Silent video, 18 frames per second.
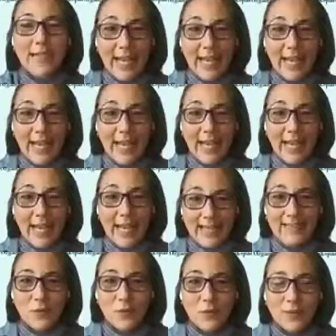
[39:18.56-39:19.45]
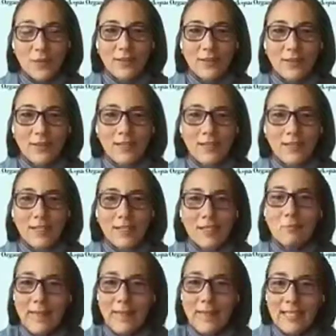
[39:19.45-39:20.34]
because I did this
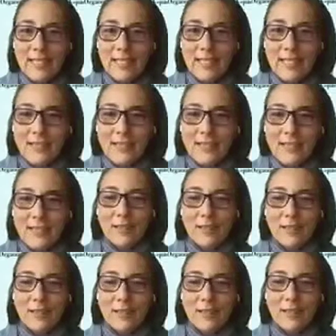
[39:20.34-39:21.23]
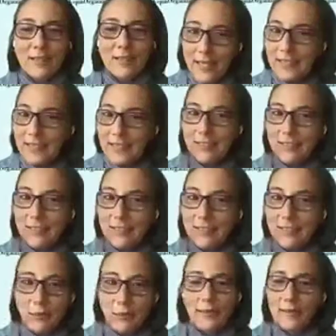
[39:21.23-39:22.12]
question many times in
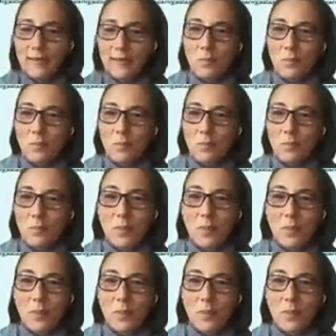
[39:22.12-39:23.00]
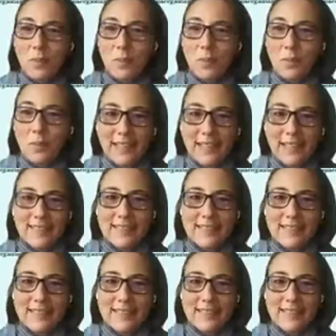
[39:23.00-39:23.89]
many different
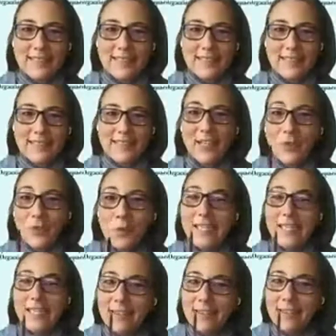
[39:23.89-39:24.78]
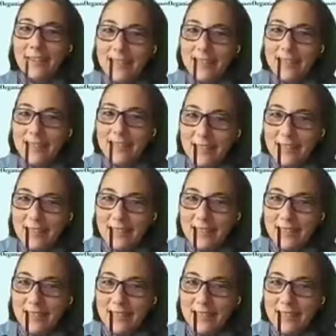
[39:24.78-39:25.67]
places, and normally the
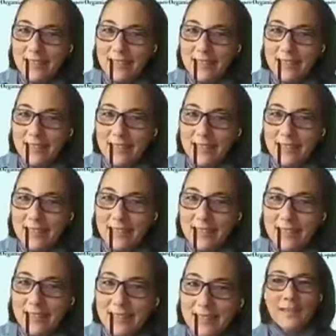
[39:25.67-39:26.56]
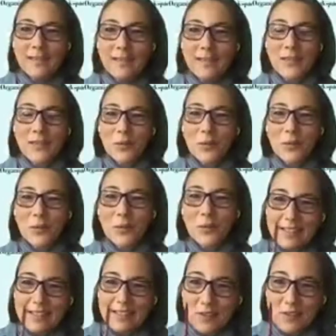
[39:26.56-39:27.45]
yes is bigger than the
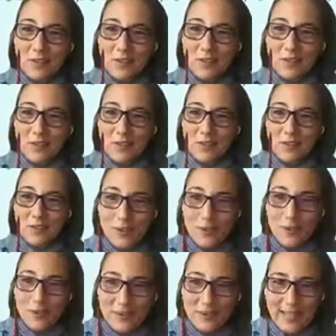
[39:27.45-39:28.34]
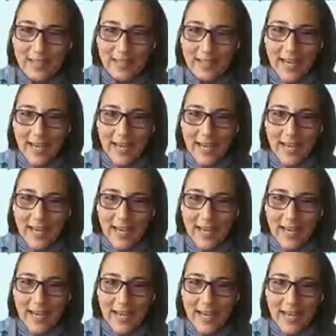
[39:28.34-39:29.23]
no. So this is a
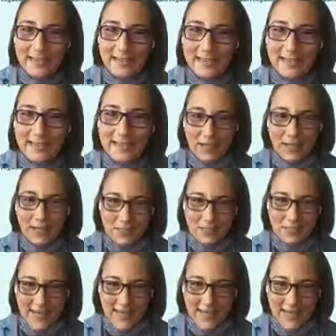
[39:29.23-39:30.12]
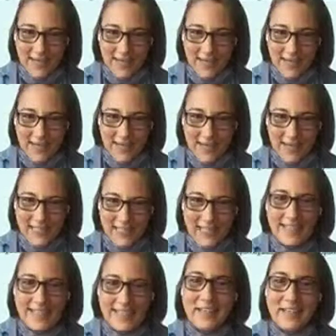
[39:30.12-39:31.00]
very good sign for
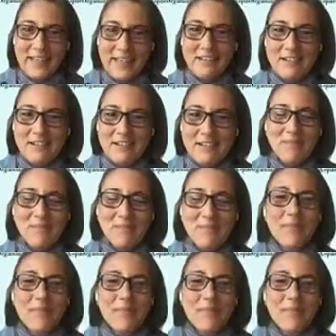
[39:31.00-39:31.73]
everybody,